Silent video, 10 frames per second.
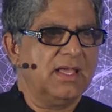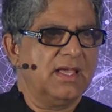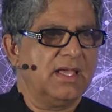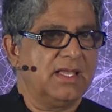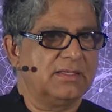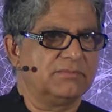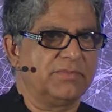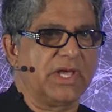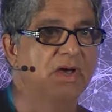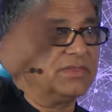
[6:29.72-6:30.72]
And
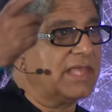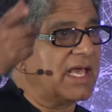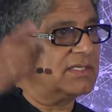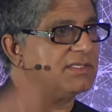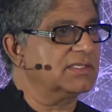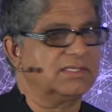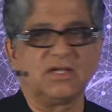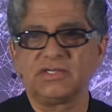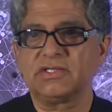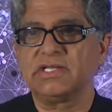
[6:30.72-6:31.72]
beyond that is
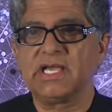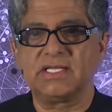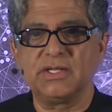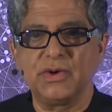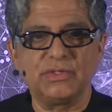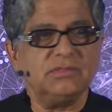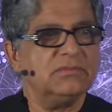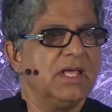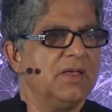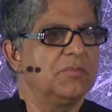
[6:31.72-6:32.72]
not only unknown,
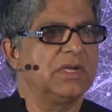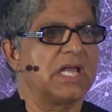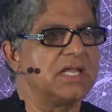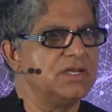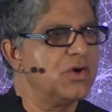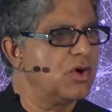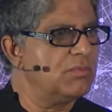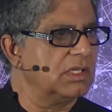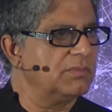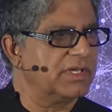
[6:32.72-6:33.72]
but
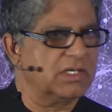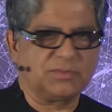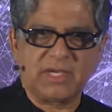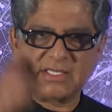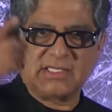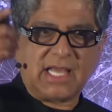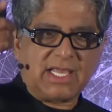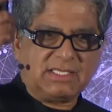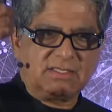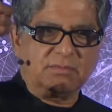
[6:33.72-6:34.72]
unknowable, because by the
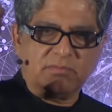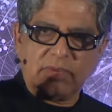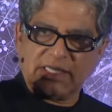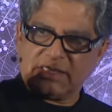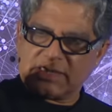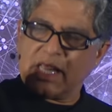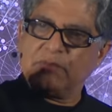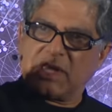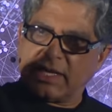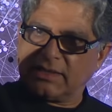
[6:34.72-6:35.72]

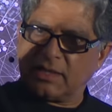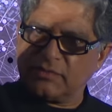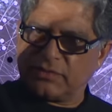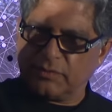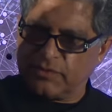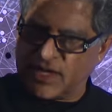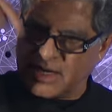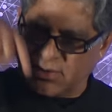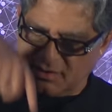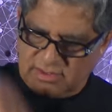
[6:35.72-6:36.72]
time light comes from
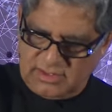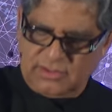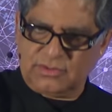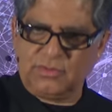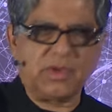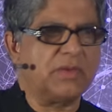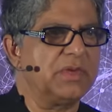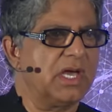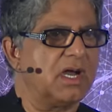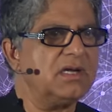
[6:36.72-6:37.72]
there to where
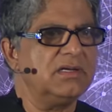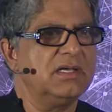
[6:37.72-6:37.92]
we are,